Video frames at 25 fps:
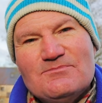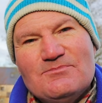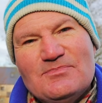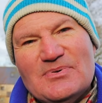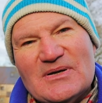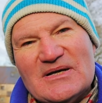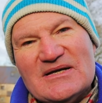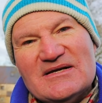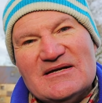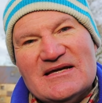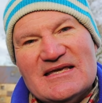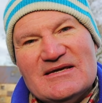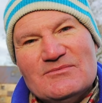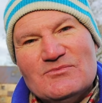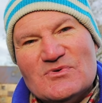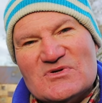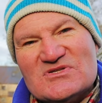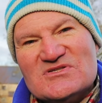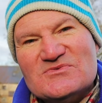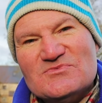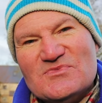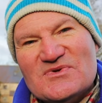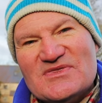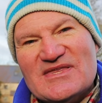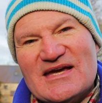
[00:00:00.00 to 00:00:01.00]
But it
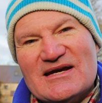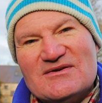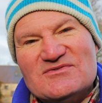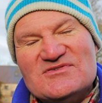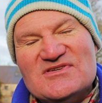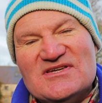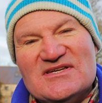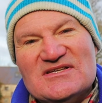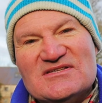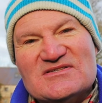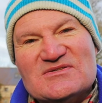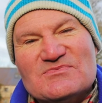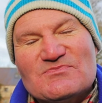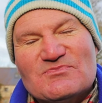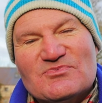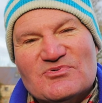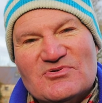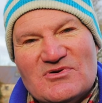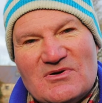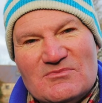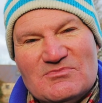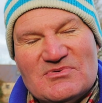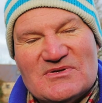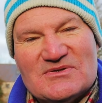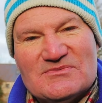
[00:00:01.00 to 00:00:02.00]
wasn't without its
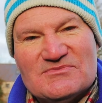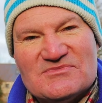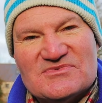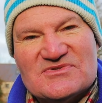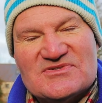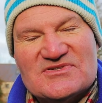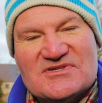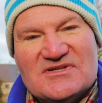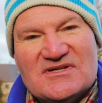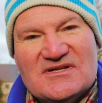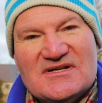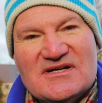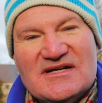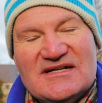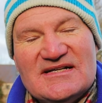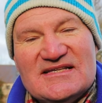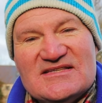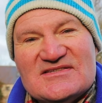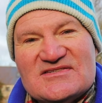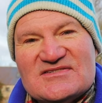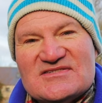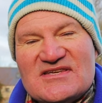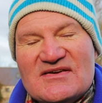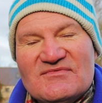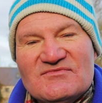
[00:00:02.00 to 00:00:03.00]
problems and
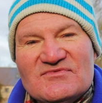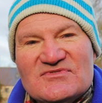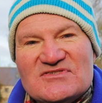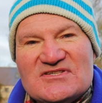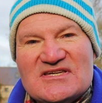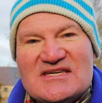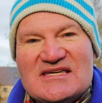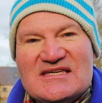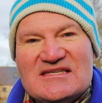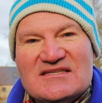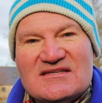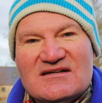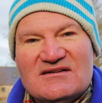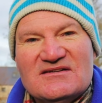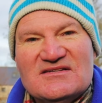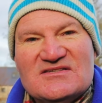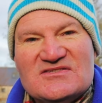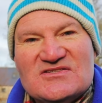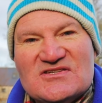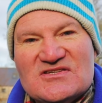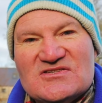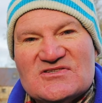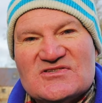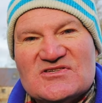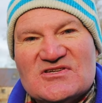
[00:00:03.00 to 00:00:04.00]
in
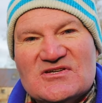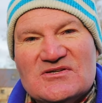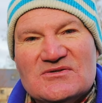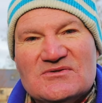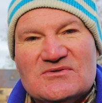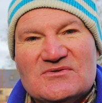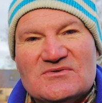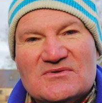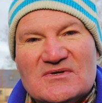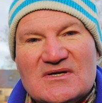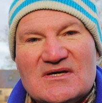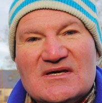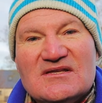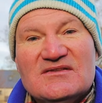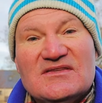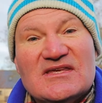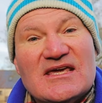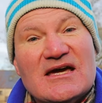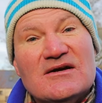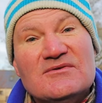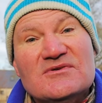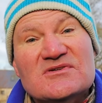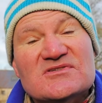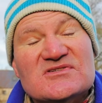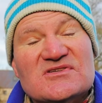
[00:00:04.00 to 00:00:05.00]
1792
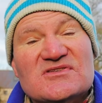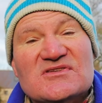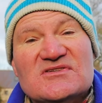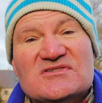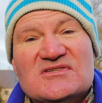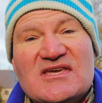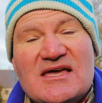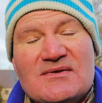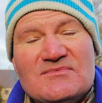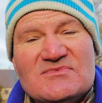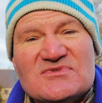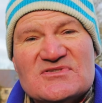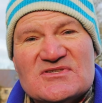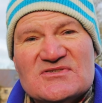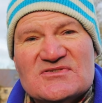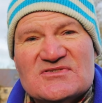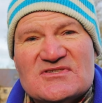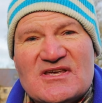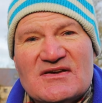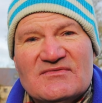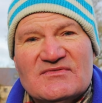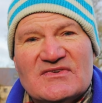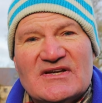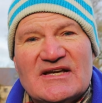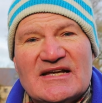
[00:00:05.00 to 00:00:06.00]
the owners of the Thames and
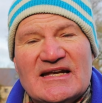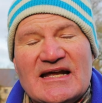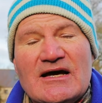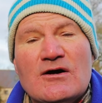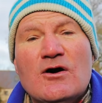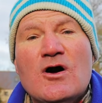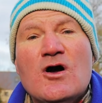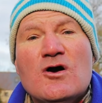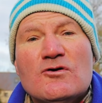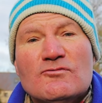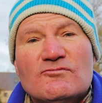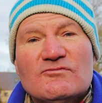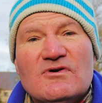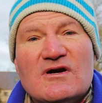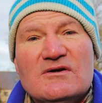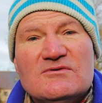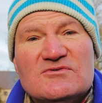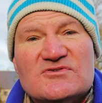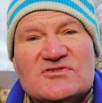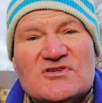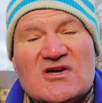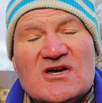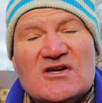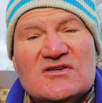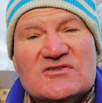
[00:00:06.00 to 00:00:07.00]
Severn Canal
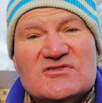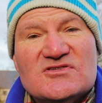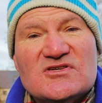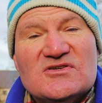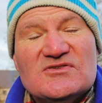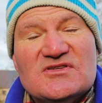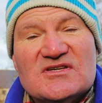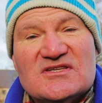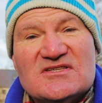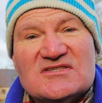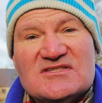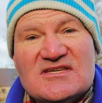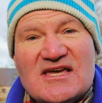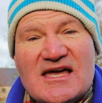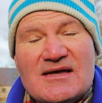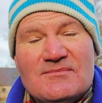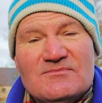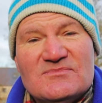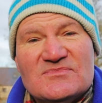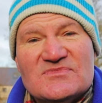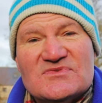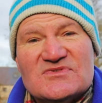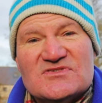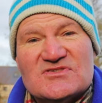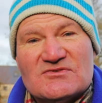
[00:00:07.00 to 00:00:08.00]
wrote to the
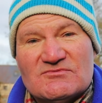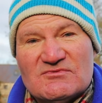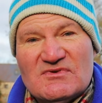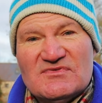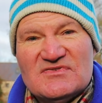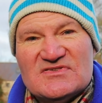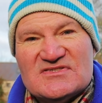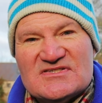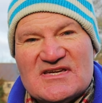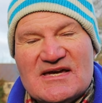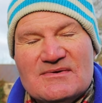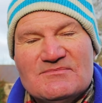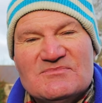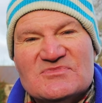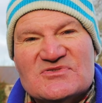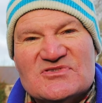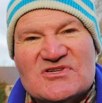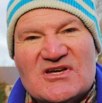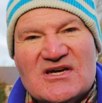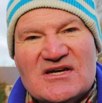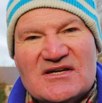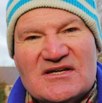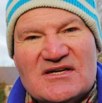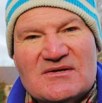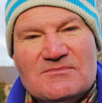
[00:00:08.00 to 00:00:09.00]
Thames, River
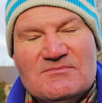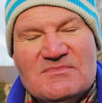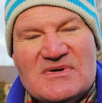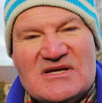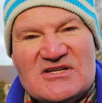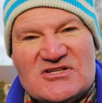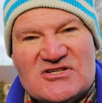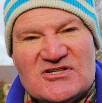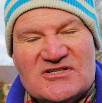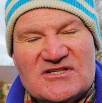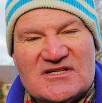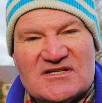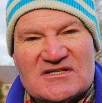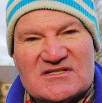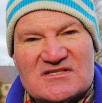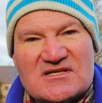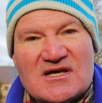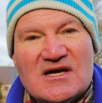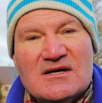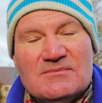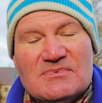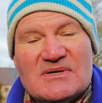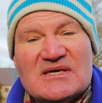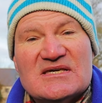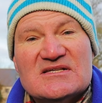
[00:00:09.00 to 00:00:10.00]
Thames commissioners
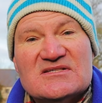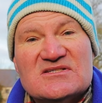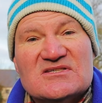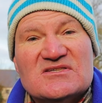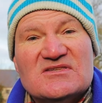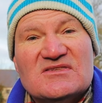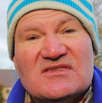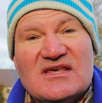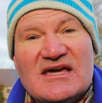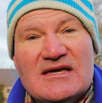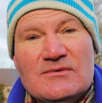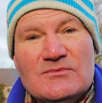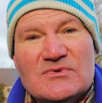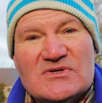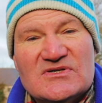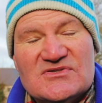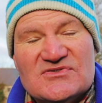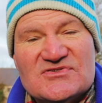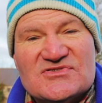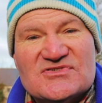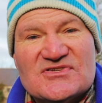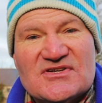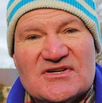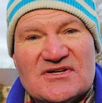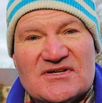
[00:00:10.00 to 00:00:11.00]
because they were
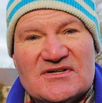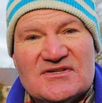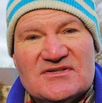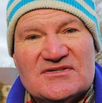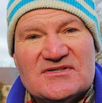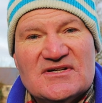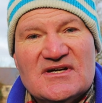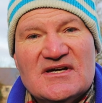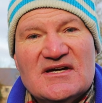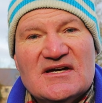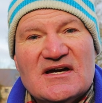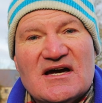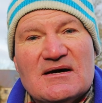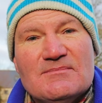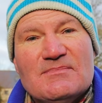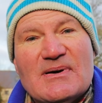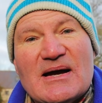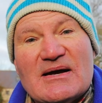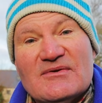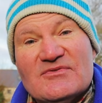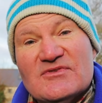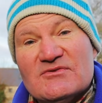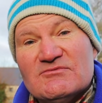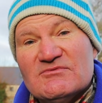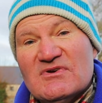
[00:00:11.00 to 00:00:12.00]
concerned
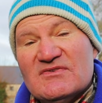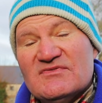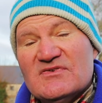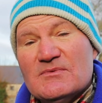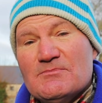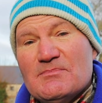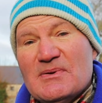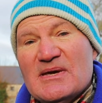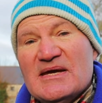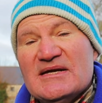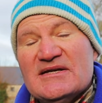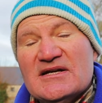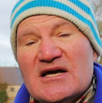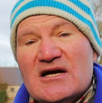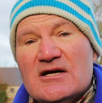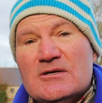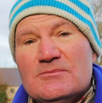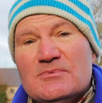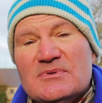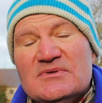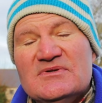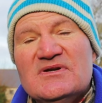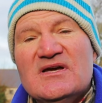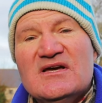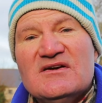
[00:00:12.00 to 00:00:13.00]
about the river being
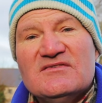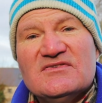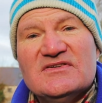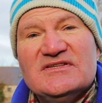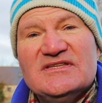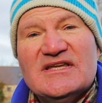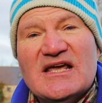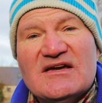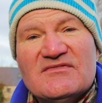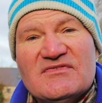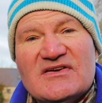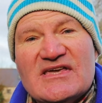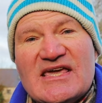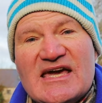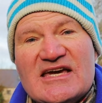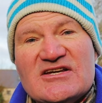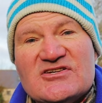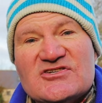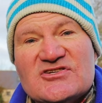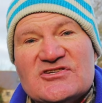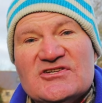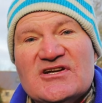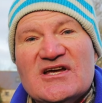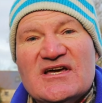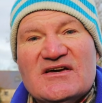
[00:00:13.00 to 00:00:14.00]
open for
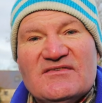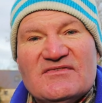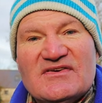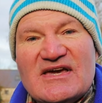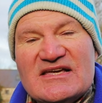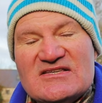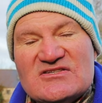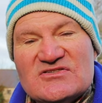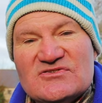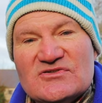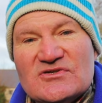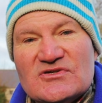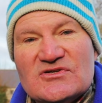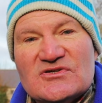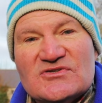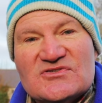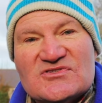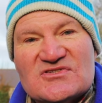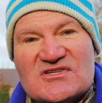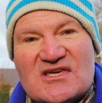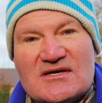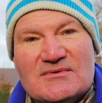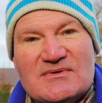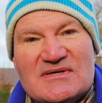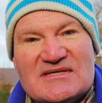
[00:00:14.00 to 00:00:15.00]
navigation, getting the
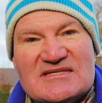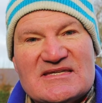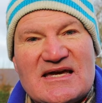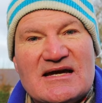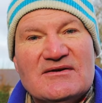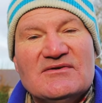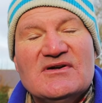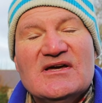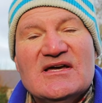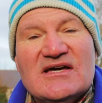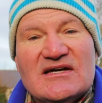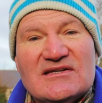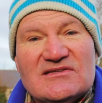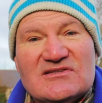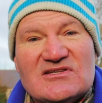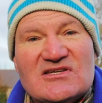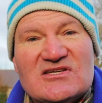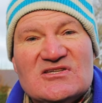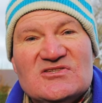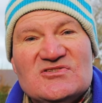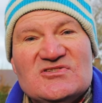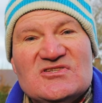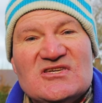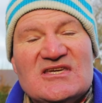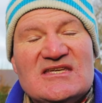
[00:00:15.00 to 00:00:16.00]
goods coming down and
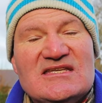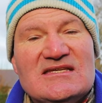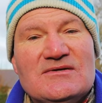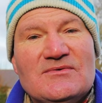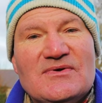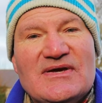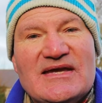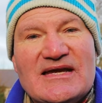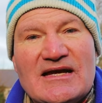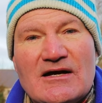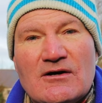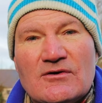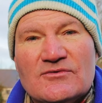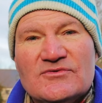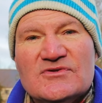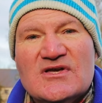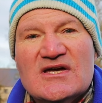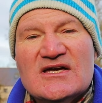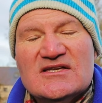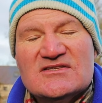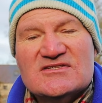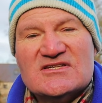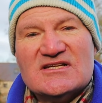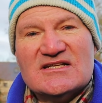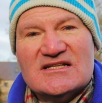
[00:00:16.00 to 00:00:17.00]
continuing on
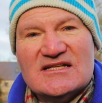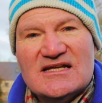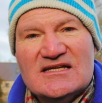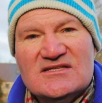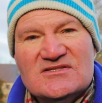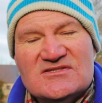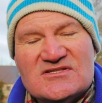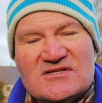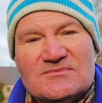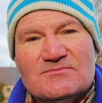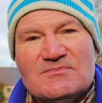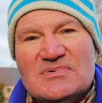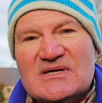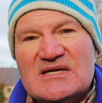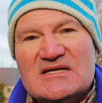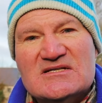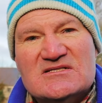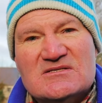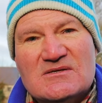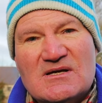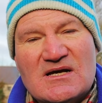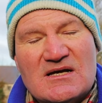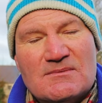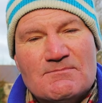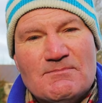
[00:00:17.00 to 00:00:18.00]
to London
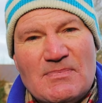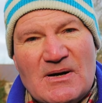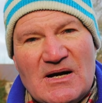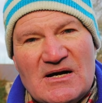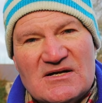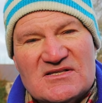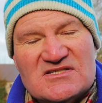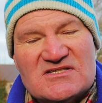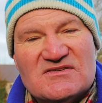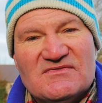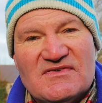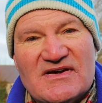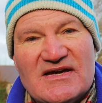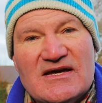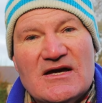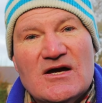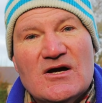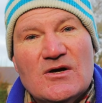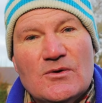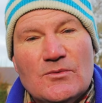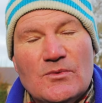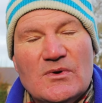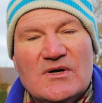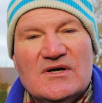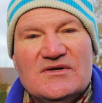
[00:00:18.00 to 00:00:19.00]
because parts of it
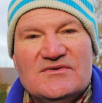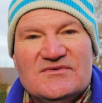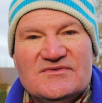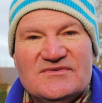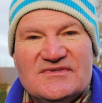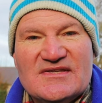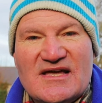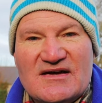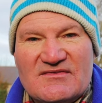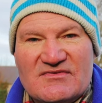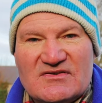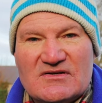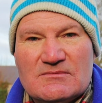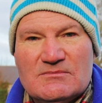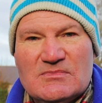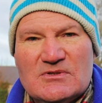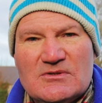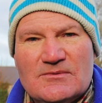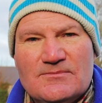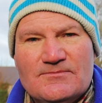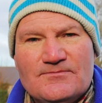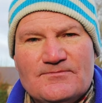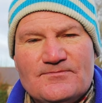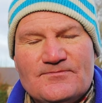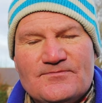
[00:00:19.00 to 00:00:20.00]
weren't
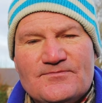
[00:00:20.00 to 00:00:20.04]
navigable